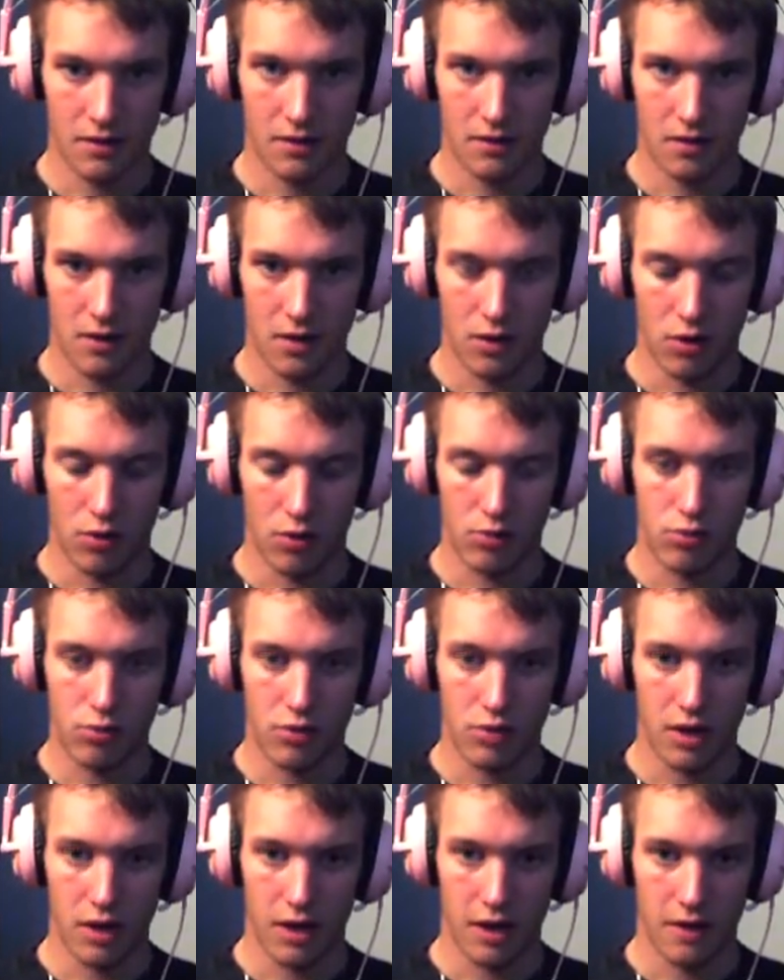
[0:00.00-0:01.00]

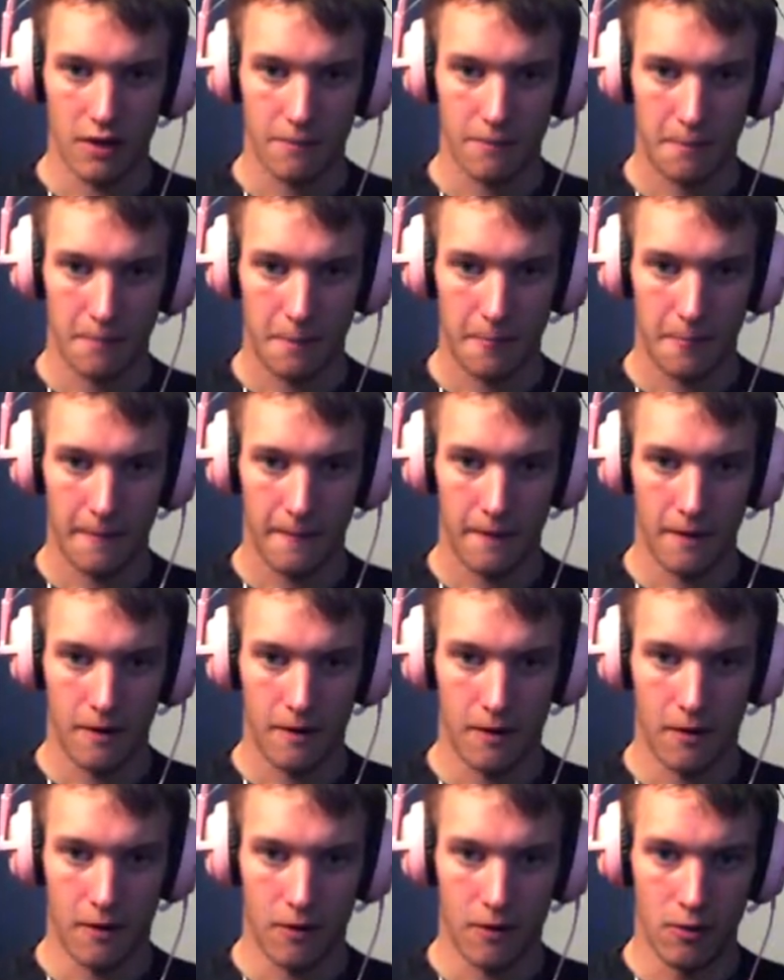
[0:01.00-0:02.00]
Okay.
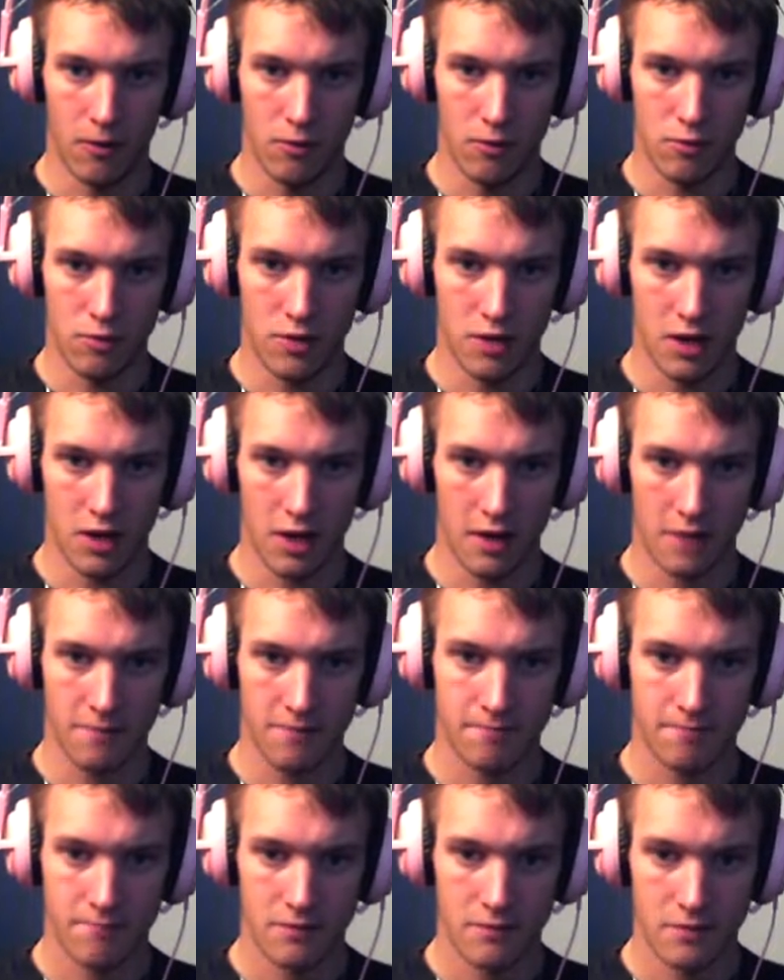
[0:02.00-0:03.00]
Okay.
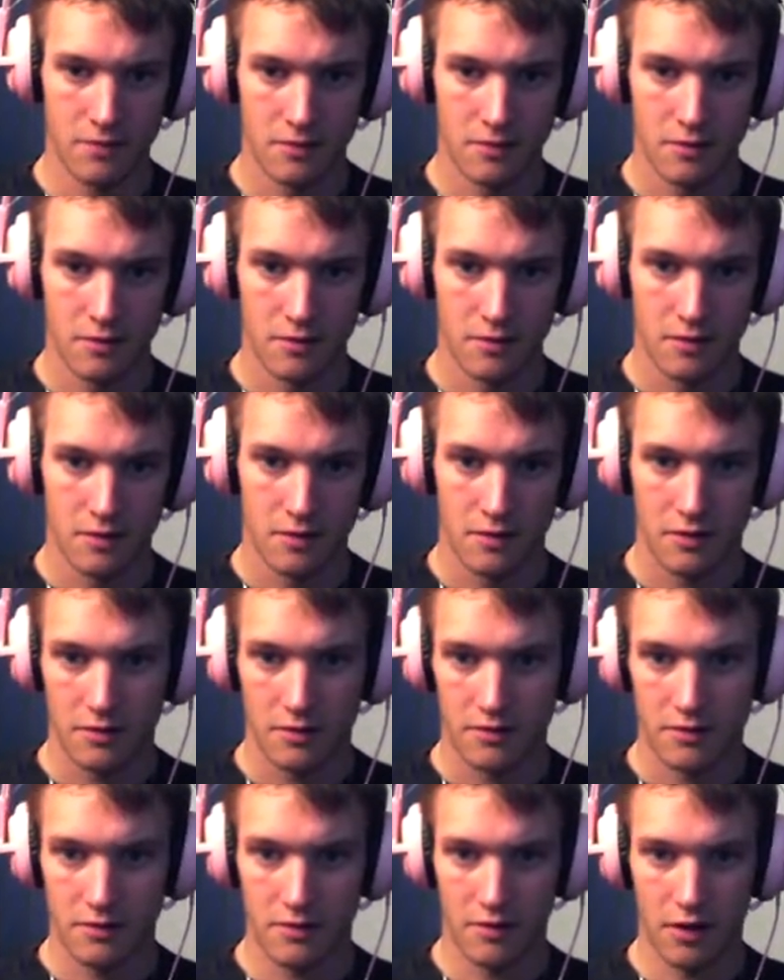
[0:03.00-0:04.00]

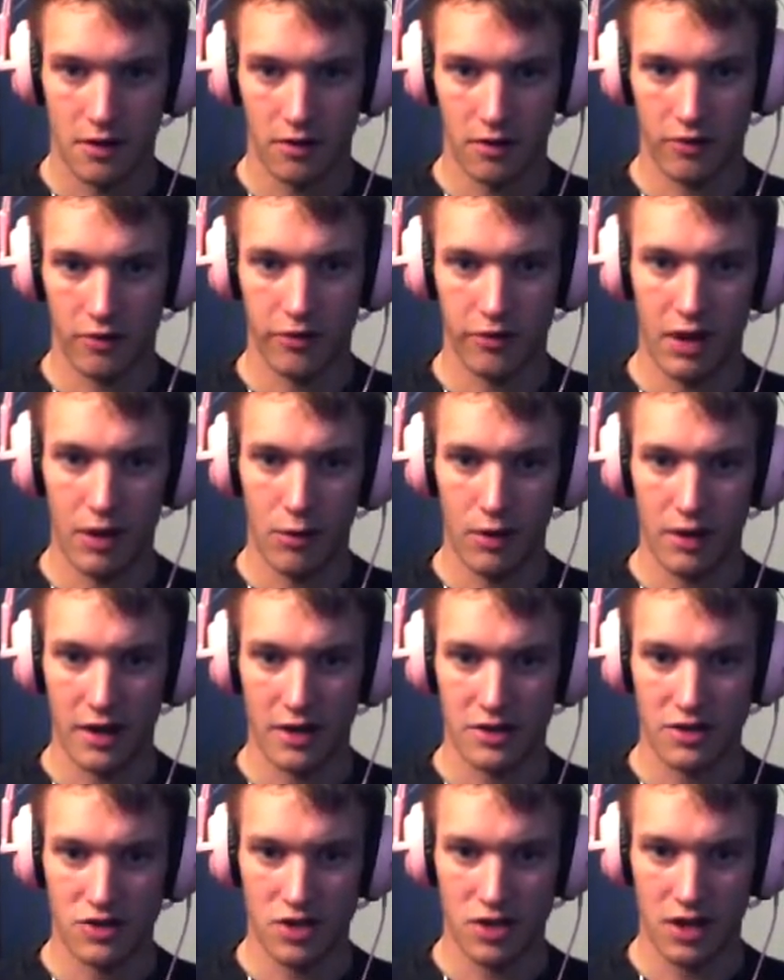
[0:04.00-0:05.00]
It's starting to sound like
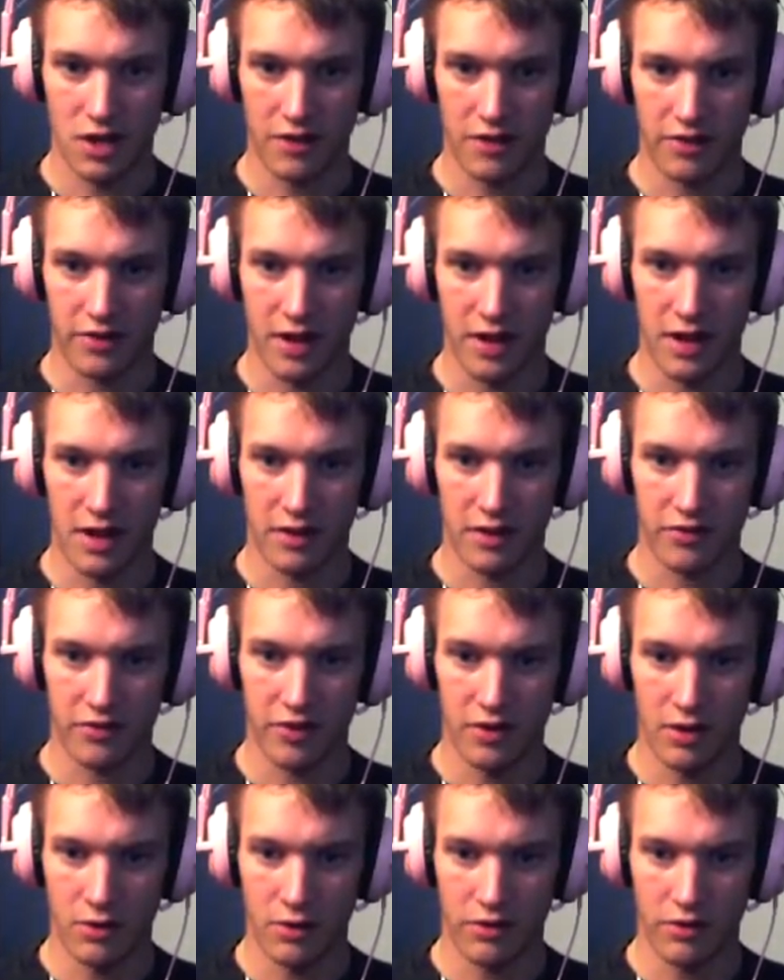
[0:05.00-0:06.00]
shit. It's getting
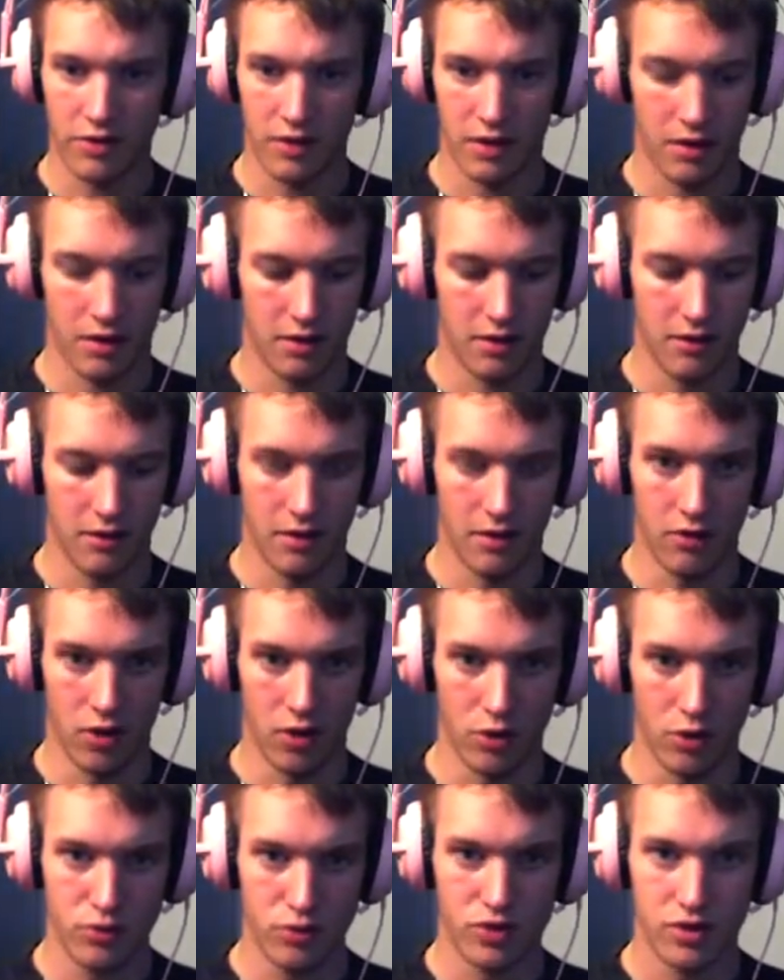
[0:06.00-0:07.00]
serious. And
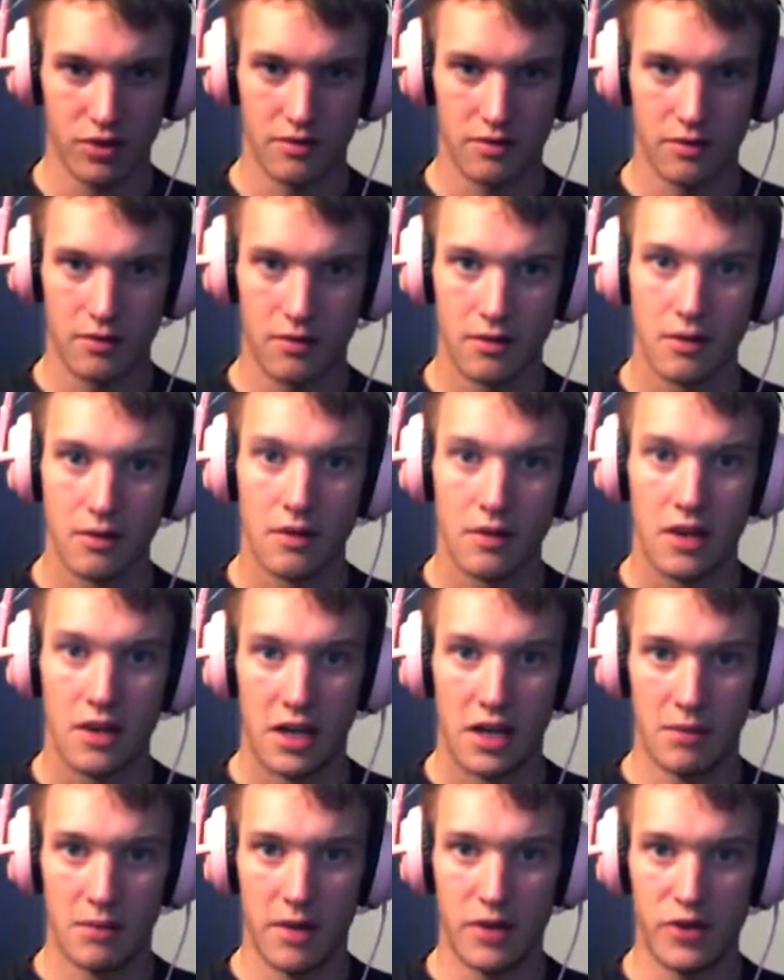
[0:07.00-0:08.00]
note,
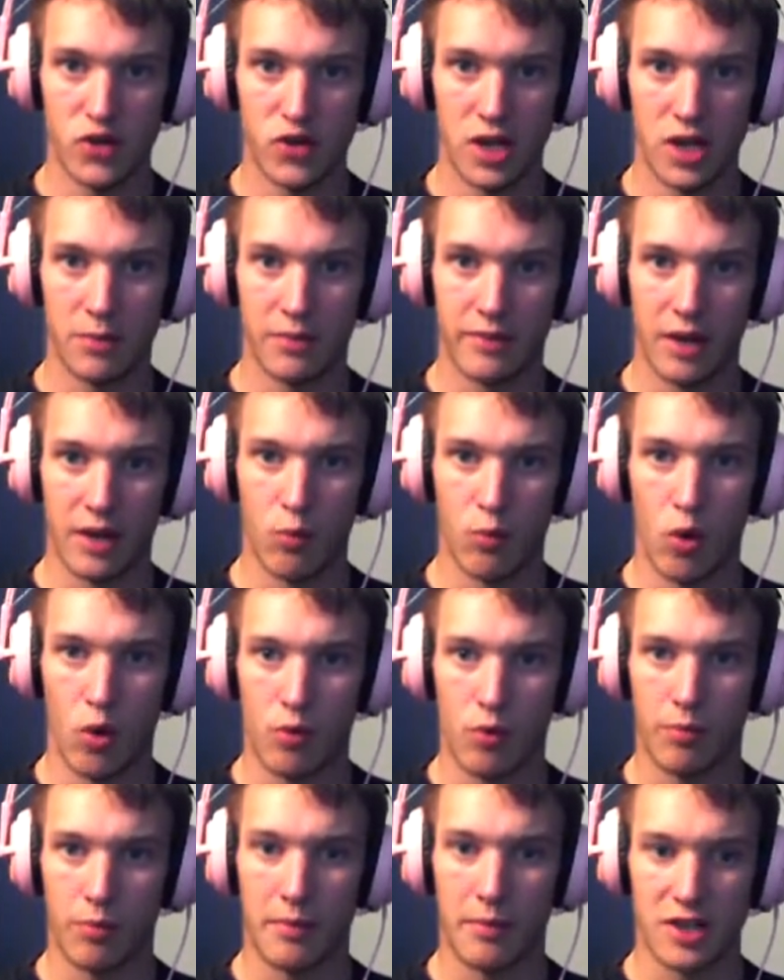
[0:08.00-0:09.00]
in my dreams I walk
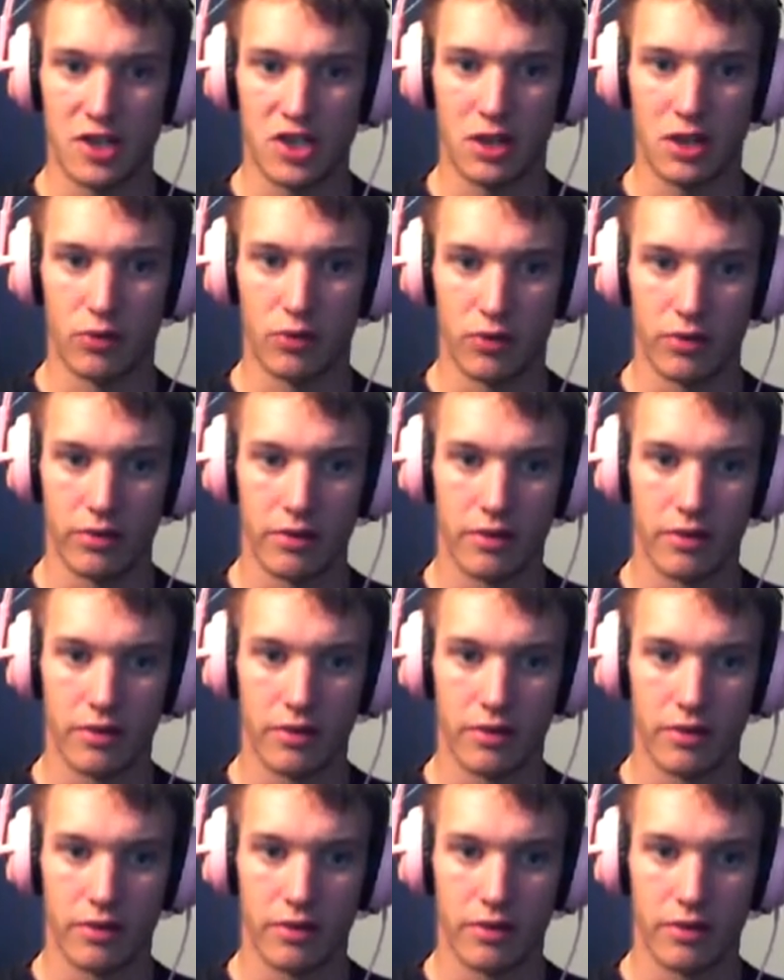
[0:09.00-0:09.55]
with my children.